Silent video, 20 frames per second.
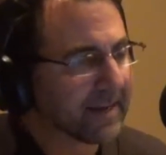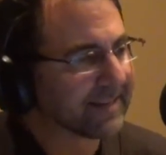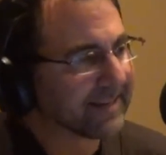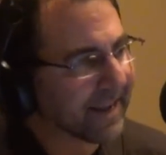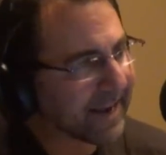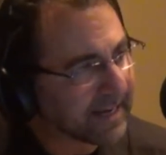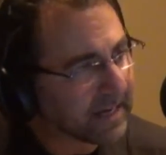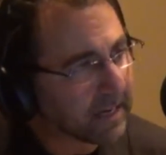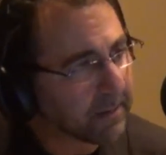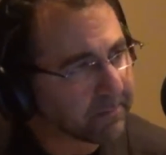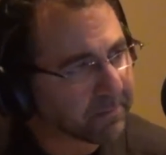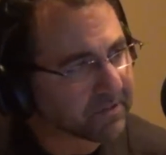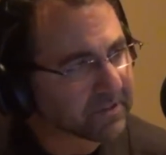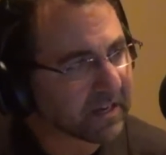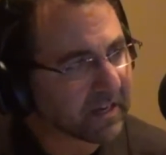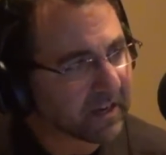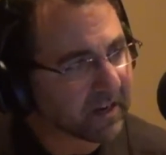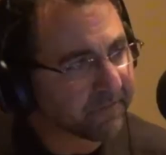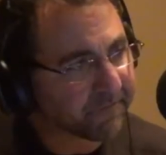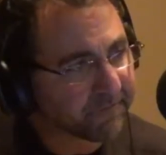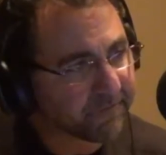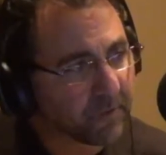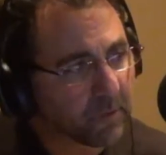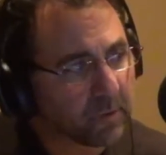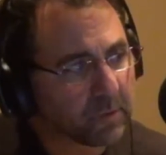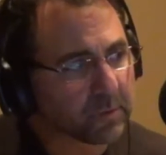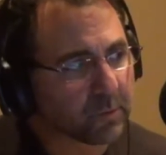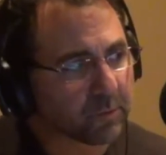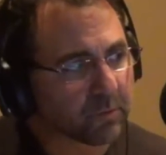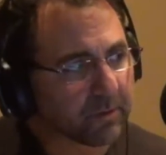90% of the
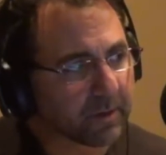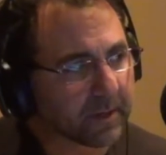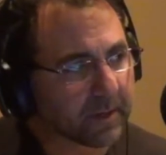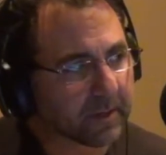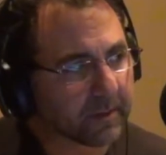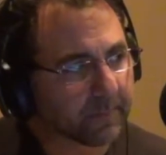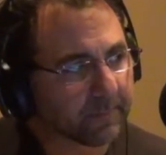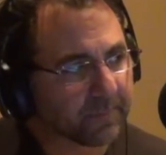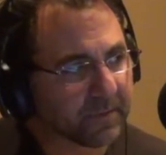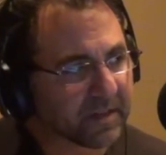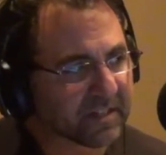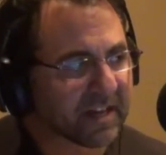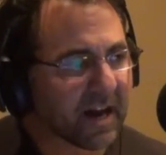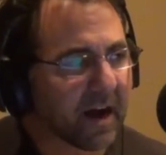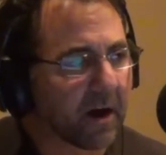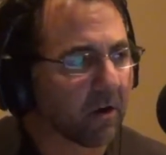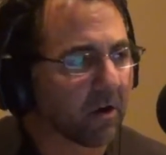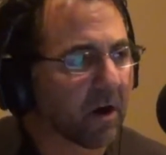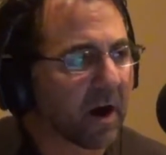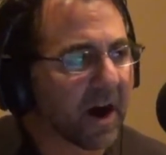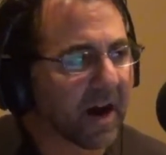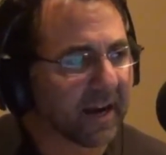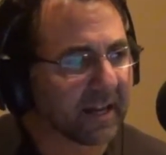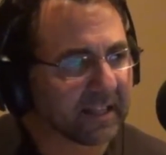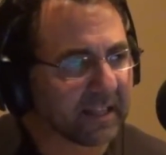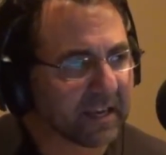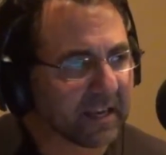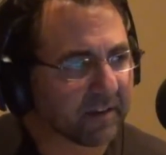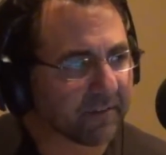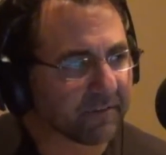foods we're eating is are
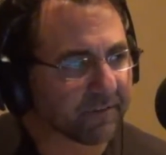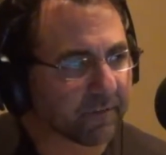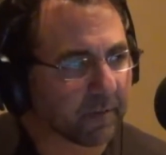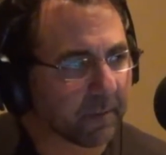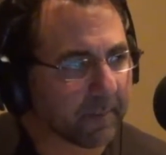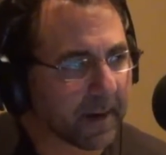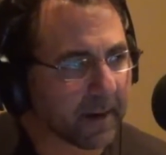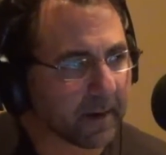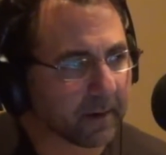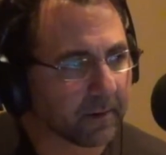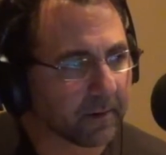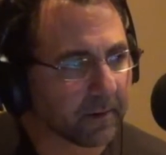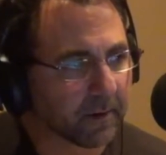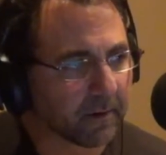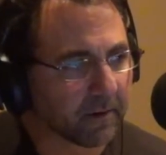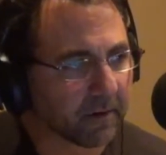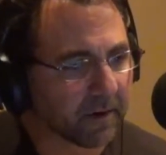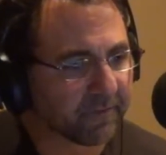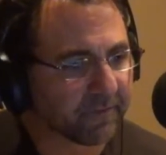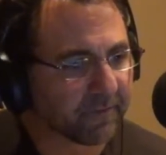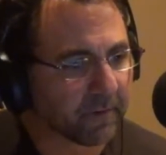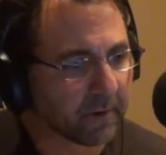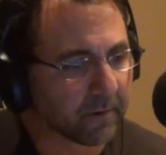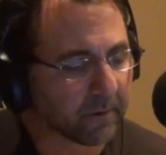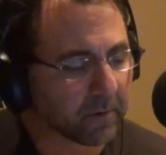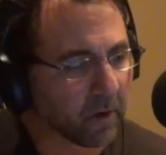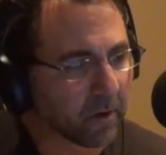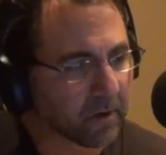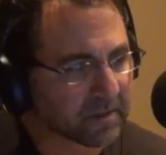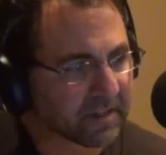highly inflammatory or inf
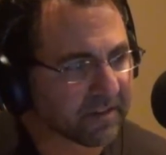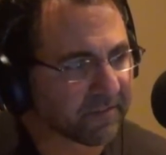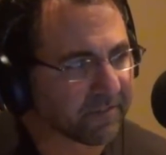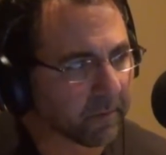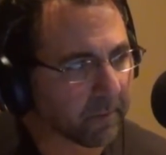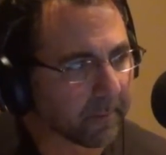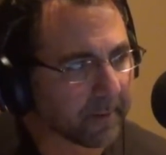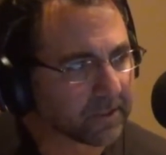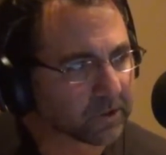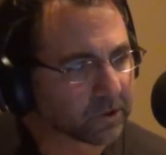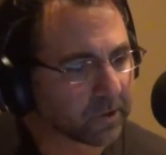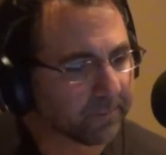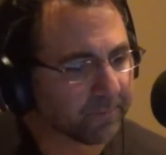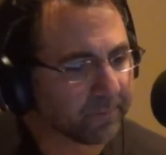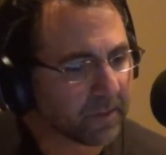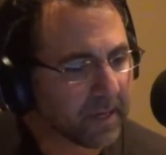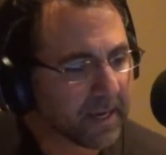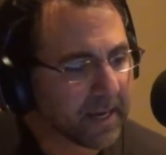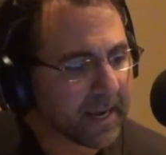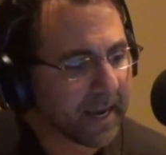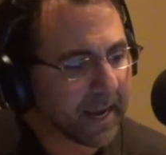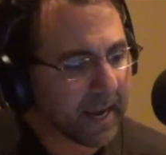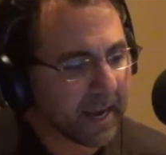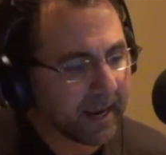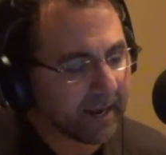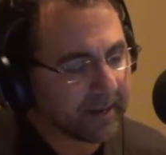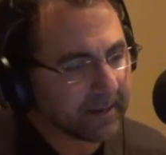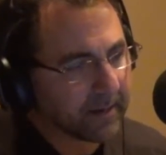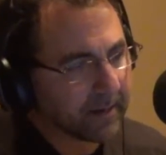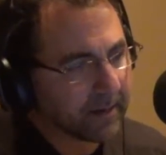uh, cause inflammation.
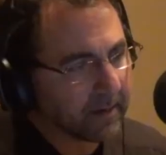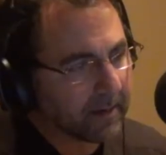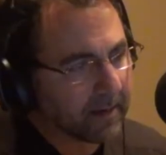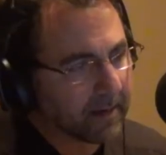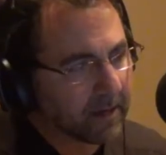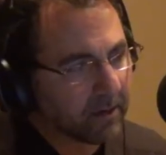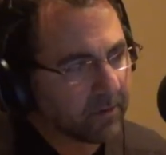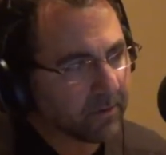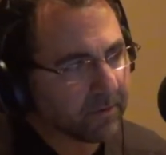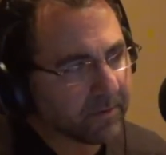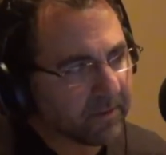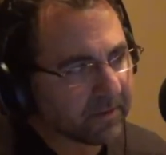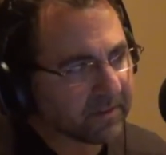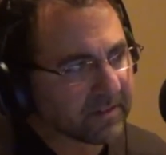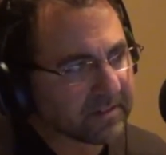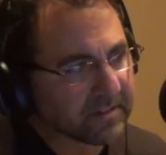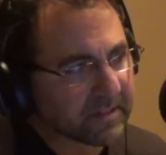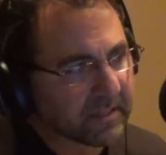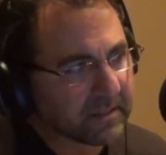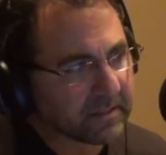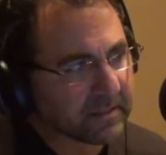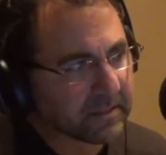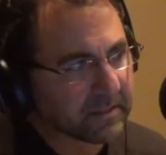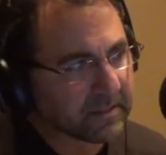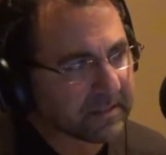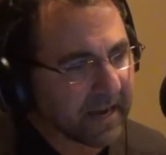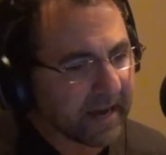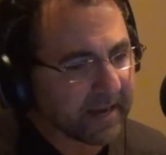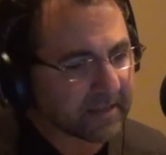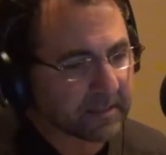And here are the
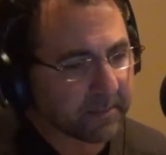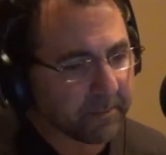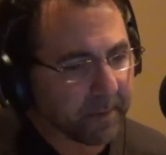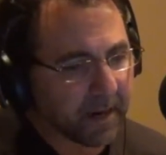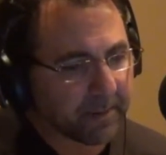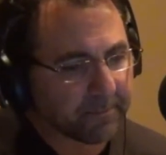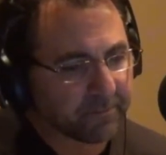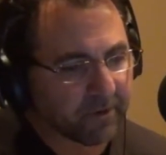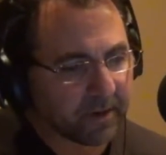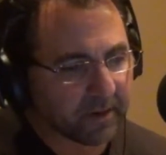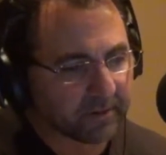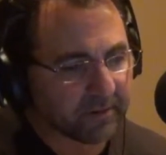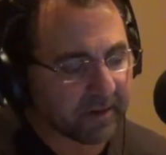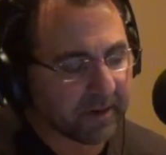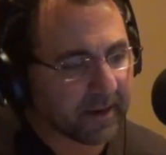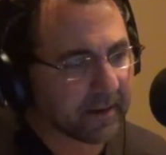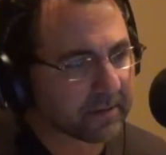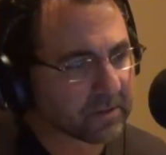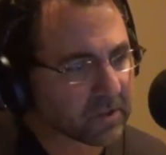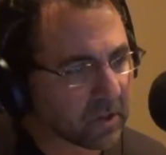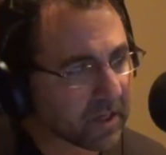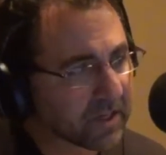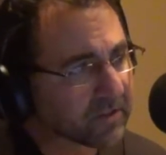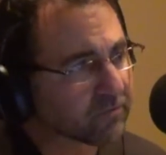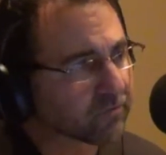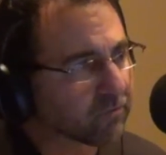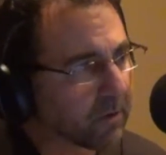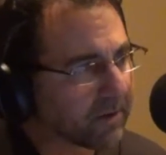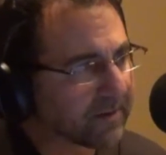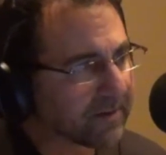diseases as a byproduct of that. So
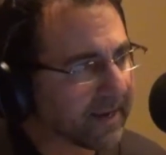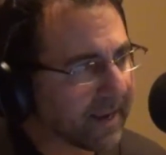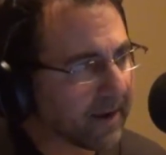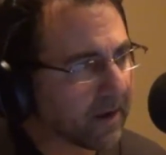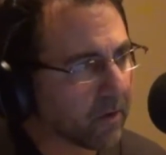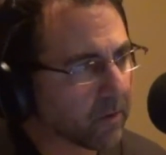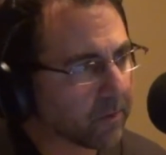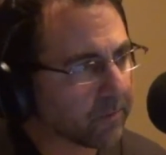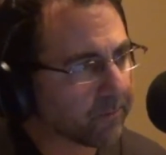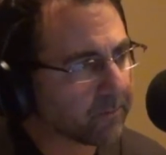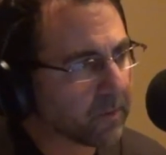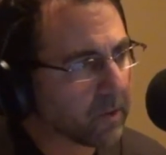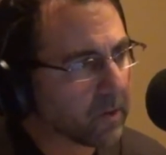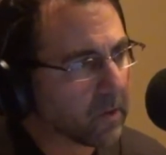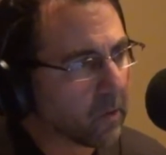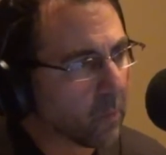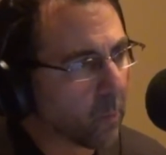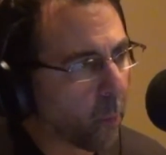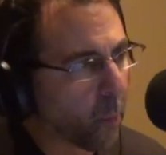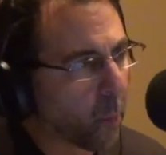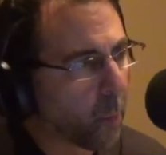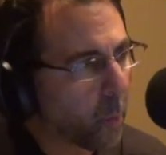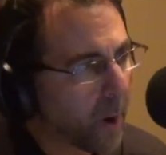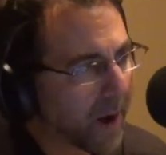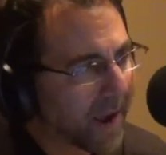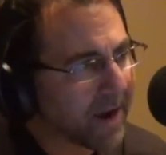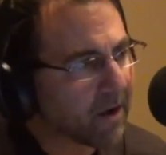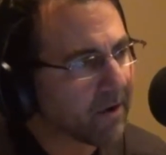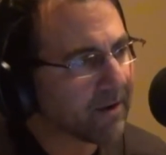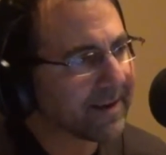let's run down
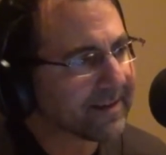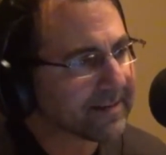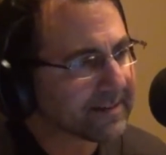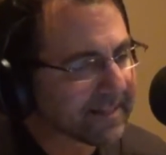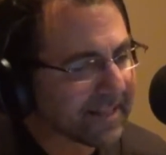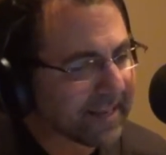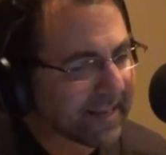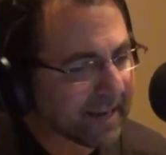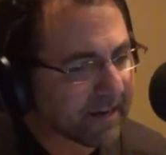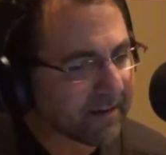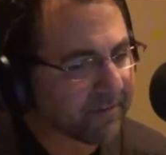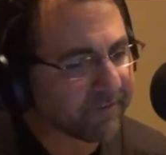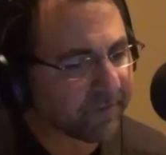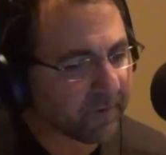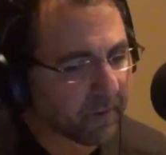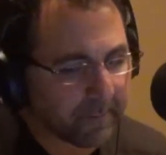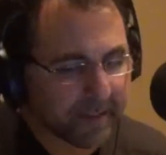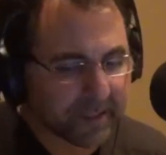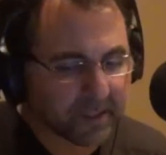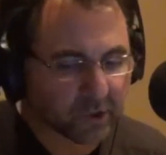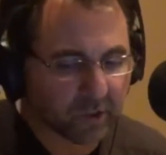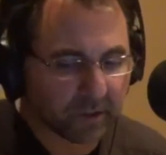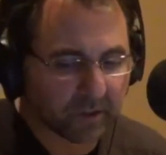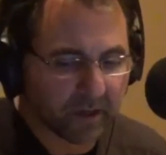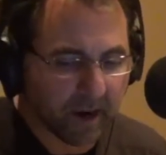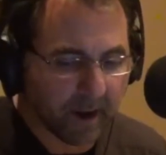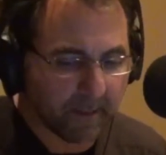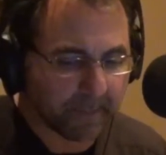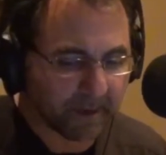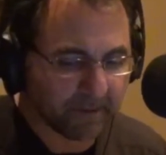where is the
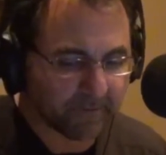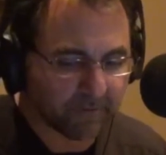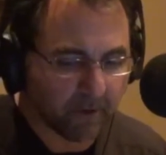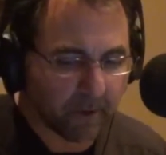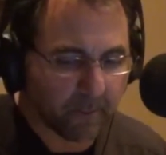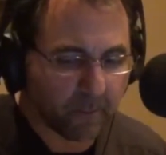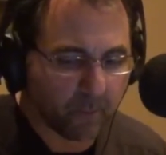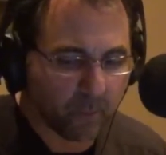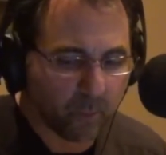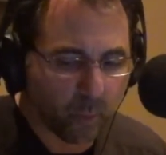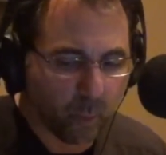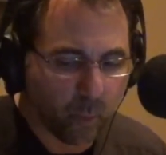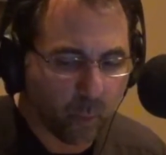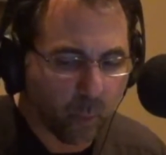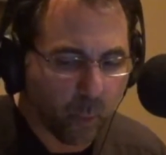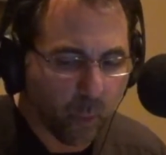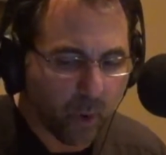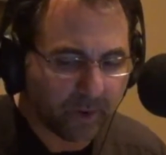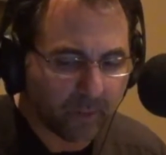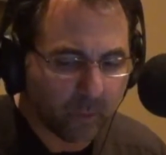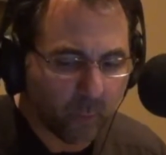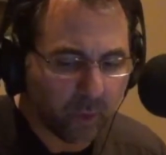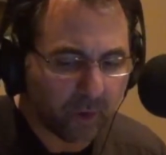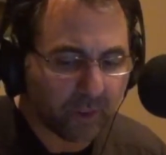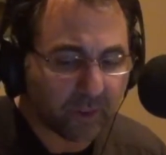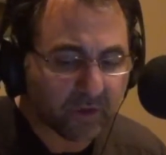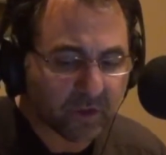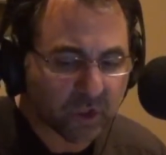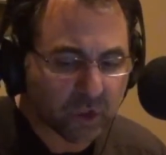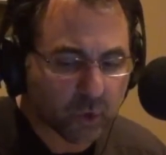inflammation coming from? What,
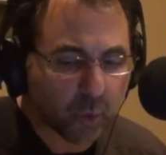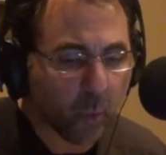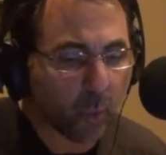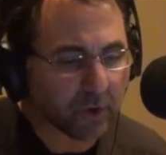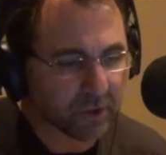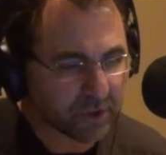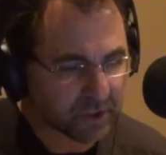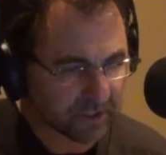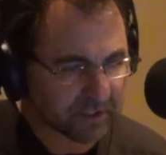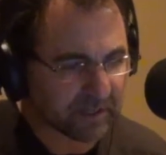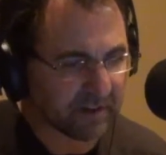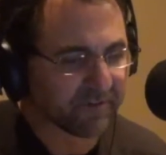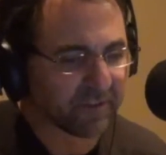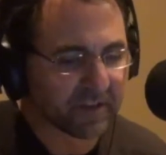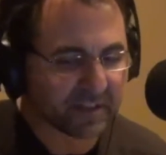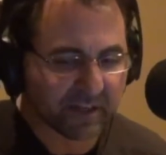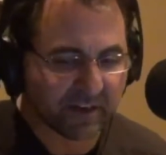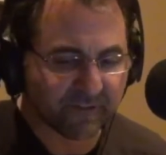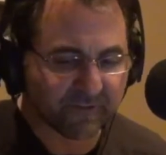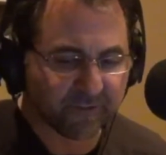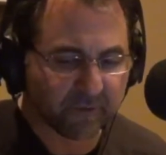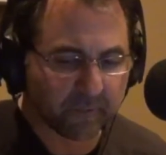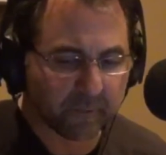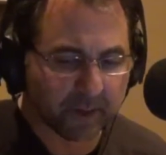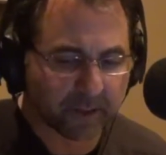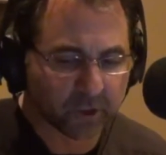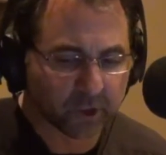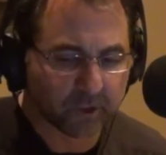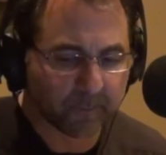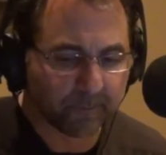what are the sources of this
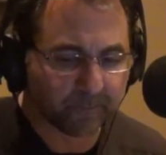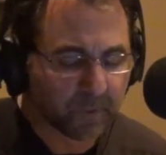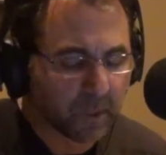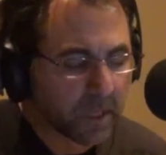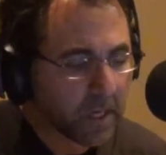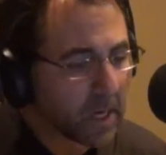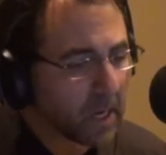inflammation?